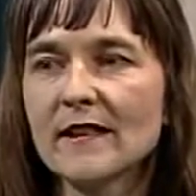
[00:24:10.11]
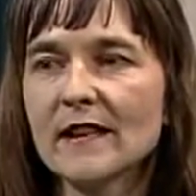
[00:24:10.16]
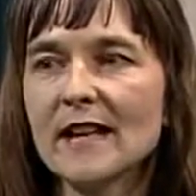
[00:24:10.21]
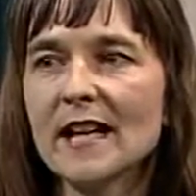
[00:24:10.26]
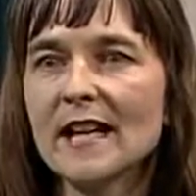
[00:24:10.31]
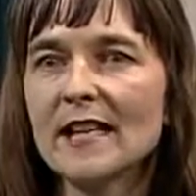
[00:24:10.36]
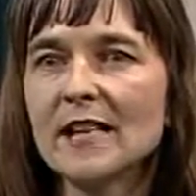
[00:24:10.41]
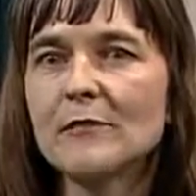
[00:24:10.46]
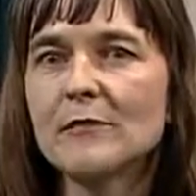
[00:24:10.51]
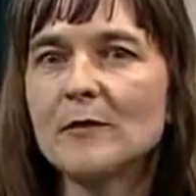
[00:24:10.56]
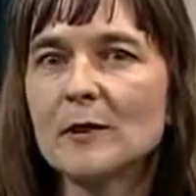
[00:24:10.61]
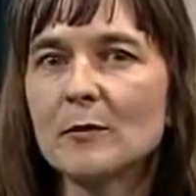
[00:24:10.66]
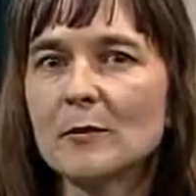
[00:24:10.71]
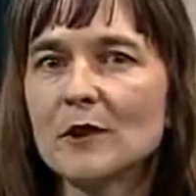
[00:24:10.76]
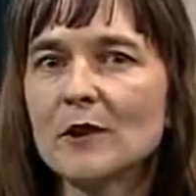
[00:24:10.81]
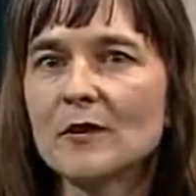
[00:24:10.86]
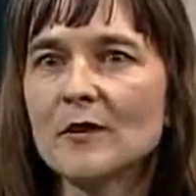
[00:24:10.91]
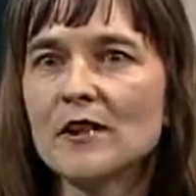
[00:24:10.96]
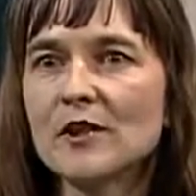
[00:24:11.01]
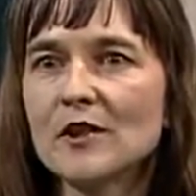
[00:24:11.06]
And if we
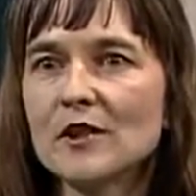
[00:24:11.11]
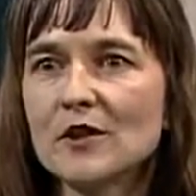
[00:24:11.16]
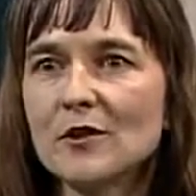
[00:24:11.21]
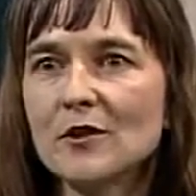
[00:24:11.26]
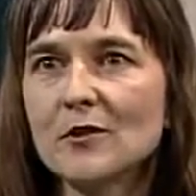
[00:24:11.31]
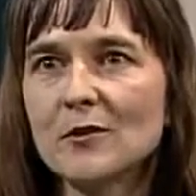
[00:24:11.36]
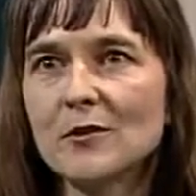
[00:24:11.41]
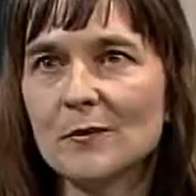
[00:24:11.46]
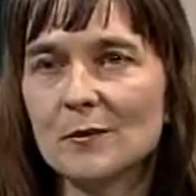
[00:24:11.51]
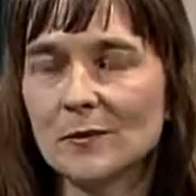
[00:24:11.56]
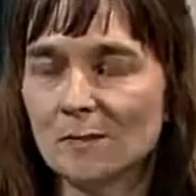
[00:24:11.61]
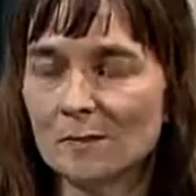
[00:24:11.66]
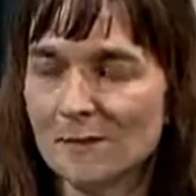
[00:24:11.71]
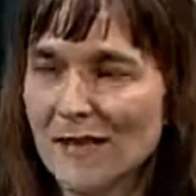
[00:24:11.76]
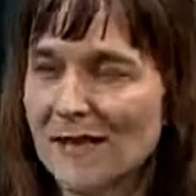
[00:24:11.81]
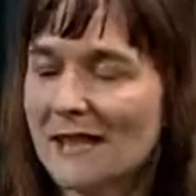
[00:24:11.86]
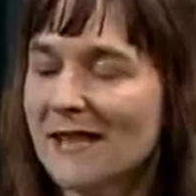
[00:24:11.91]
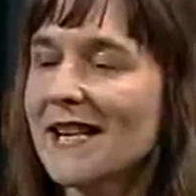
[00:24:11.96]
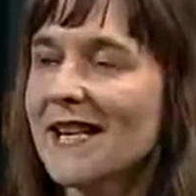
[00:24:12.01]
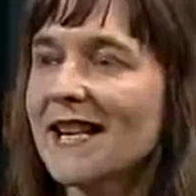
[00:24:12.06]
really do
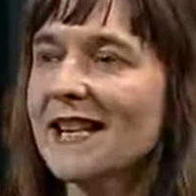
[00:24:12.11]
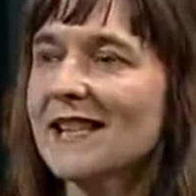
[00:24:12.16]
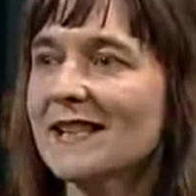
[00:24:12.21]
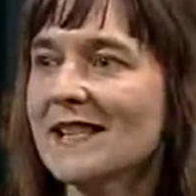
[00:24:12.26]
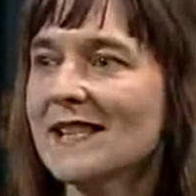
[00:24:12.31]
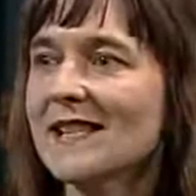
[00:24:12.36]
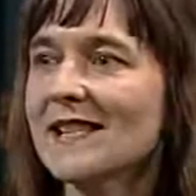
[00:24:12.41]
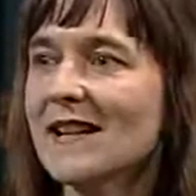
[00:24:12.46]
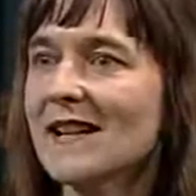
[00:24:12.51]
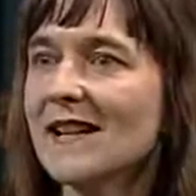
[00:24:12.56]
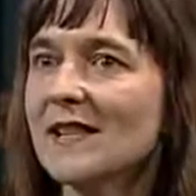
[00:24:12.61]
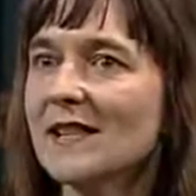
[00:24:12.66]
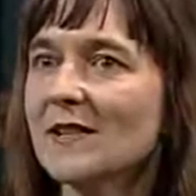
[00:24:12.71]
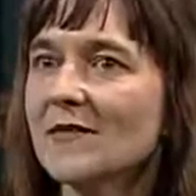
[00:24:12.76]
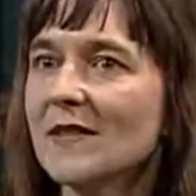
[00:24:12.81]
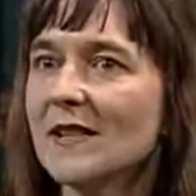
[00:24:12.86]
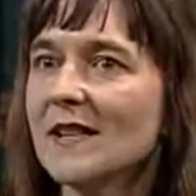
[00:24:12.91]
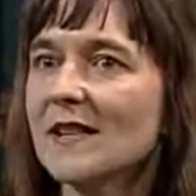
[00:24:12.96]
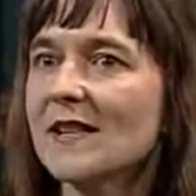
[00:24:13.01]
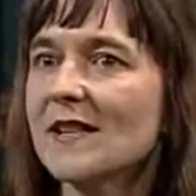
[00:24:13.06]
maintain this kind
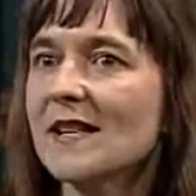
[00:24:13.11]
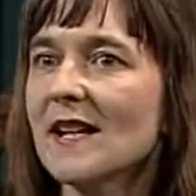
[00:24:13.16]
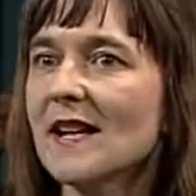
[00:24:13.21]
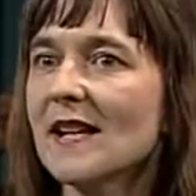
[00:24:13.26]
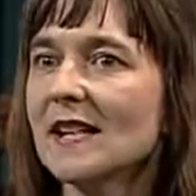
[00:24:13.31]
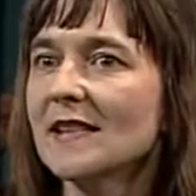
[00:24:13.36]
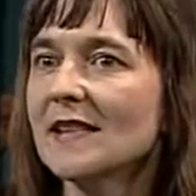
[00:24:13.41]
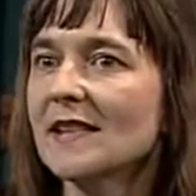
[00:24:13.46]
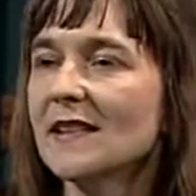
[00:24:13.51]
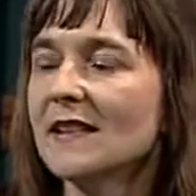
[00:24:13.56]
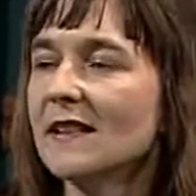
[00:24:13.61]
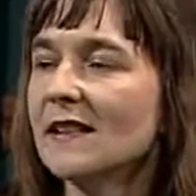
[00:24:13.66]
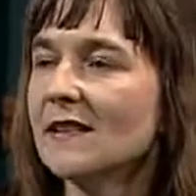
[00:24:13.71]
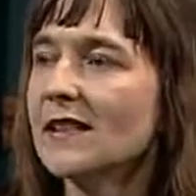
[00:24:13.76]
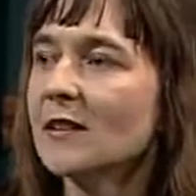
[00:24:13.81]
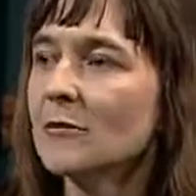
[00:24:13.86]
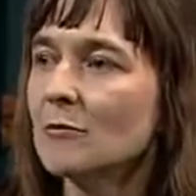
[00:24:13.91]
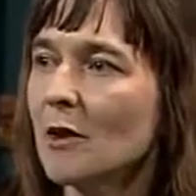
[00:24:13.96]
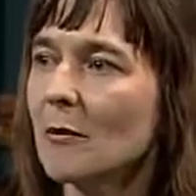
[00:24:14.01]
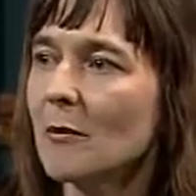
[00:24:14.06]
of insight,
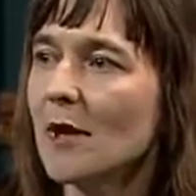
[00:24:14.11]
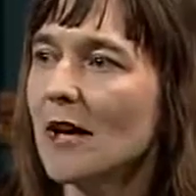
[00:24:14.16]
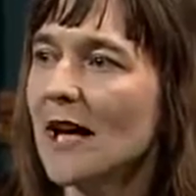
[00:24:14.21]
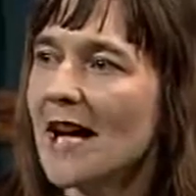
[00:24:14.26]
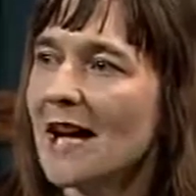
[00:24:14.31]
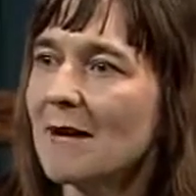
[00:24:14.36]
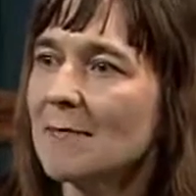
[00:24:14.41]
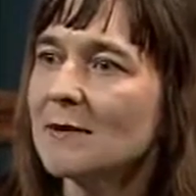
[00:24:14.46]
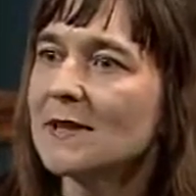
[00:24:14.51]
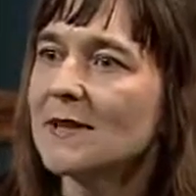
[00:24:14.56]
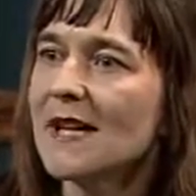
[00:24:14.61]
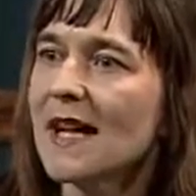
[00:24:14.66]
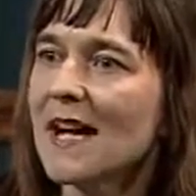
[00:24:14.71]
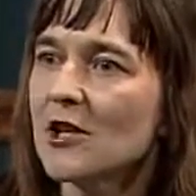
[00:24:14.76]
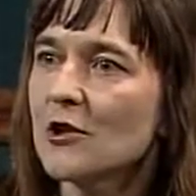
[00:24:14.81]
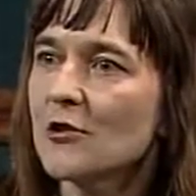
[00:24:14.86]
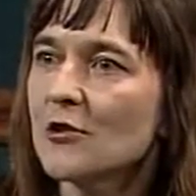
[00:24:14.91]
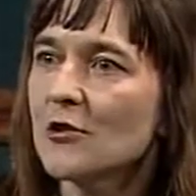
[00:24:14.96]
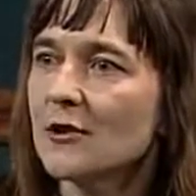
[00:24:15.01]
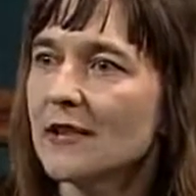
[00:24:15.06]
then what will happen
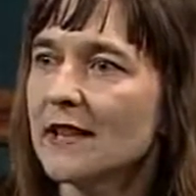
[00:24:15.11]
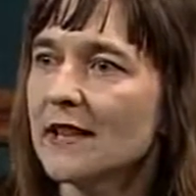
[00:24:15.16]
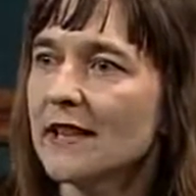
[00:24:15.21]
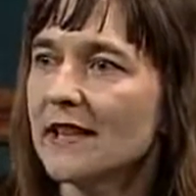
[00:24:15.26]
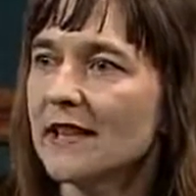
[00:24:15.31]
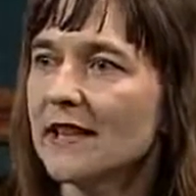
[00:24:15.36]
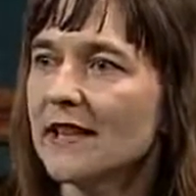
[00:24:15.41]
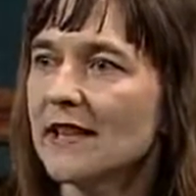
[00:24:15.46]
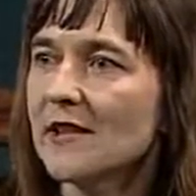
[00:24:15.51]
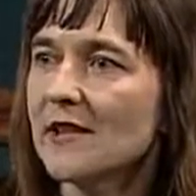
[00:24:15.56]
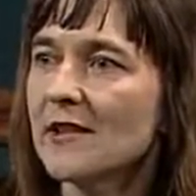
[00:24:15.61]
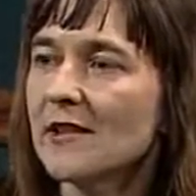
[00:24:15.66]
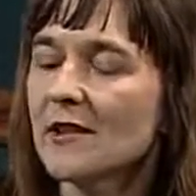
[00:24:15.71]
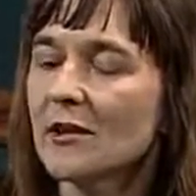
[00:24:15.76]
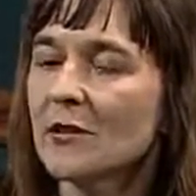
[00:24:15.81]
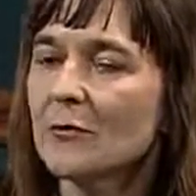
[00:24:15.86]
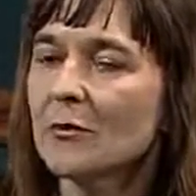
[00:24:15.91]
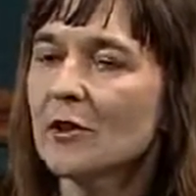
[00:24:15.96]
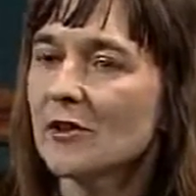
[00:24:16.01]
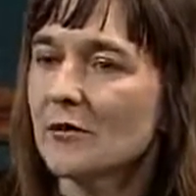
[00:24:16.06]
naturally is
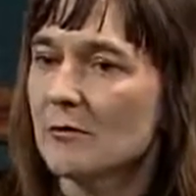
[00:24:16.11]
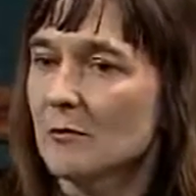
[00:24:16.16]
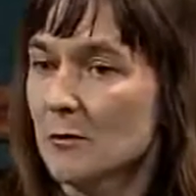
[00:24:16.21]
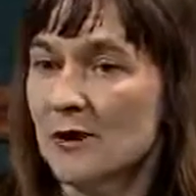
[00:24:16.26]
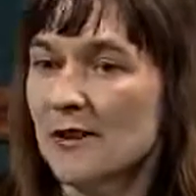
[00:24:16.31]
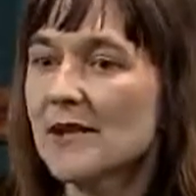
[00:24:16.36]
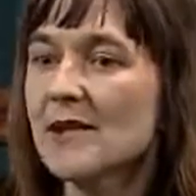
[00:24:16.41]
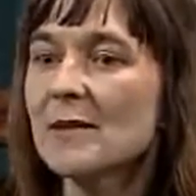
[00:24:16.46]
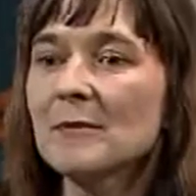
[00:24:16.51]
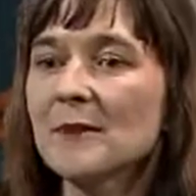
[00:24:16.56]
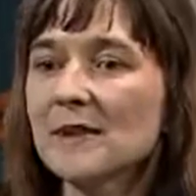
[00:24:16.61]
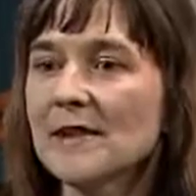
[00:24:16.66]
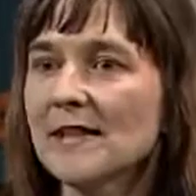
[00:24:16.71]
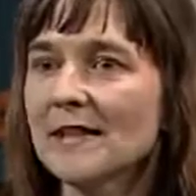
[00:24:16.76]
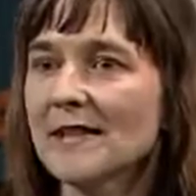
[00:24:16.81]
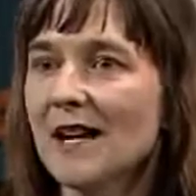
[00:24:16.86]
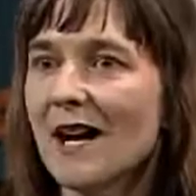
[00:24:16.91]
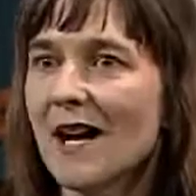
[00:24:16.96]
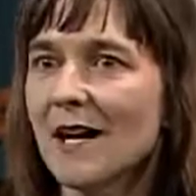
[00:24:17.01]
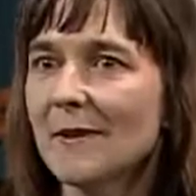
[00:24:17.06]
we'll simply
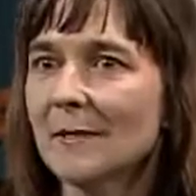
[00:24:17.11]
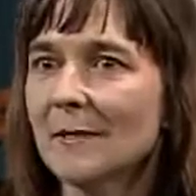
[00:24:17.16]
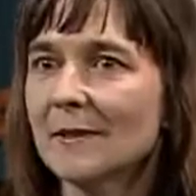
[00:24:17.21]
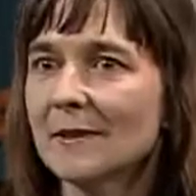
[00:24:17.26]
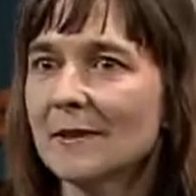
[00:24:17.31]
stop.